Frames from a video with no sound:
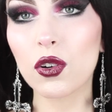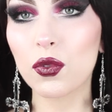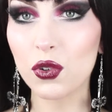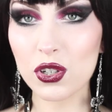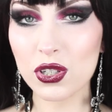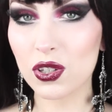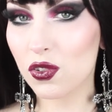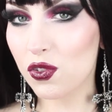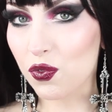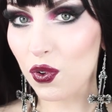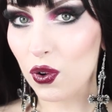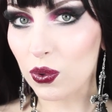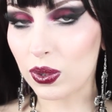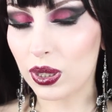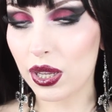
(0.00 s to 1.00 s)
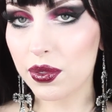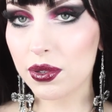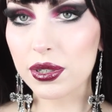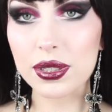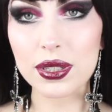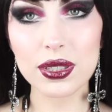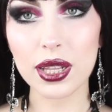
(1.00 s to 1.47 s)
Of course, it's faux
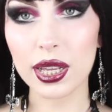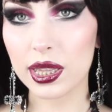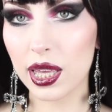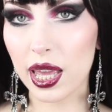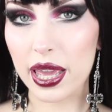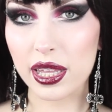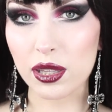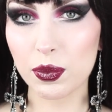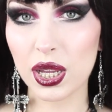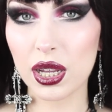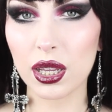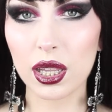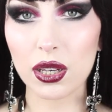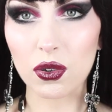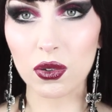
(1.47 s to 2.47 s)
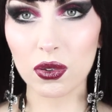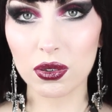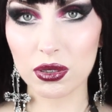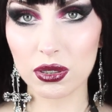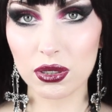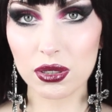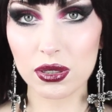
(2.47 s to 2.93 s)
leather, just like the handbag and all
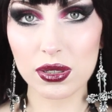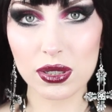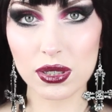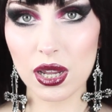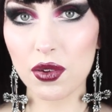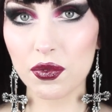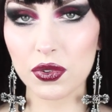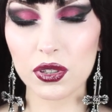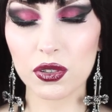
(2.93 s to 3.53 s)
their stuff.